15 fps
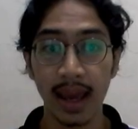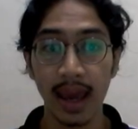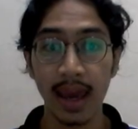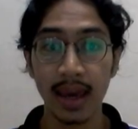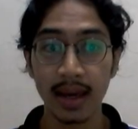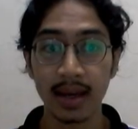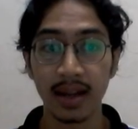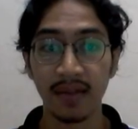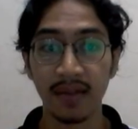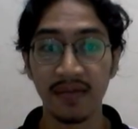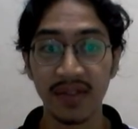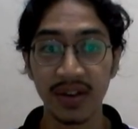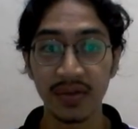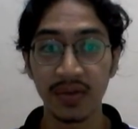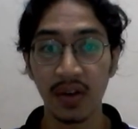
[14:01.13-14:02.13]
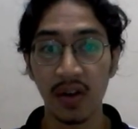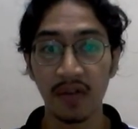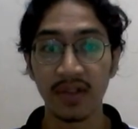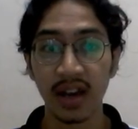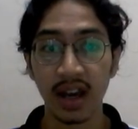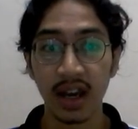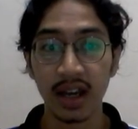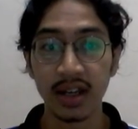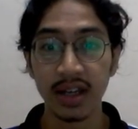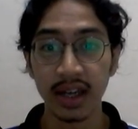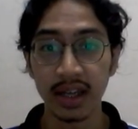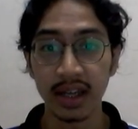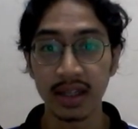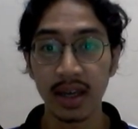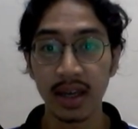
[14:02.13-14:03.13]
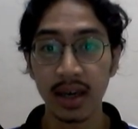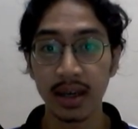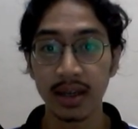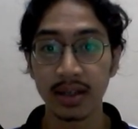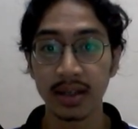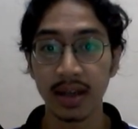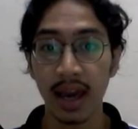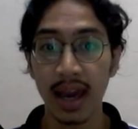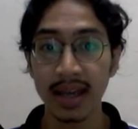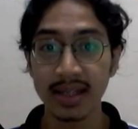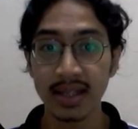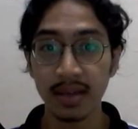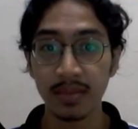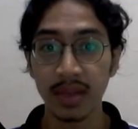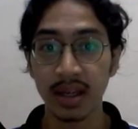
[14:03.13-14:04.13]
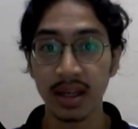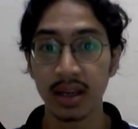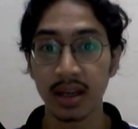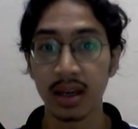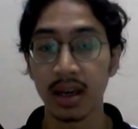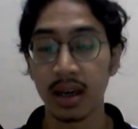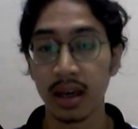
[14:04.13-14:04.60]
angle view of the entire assembly,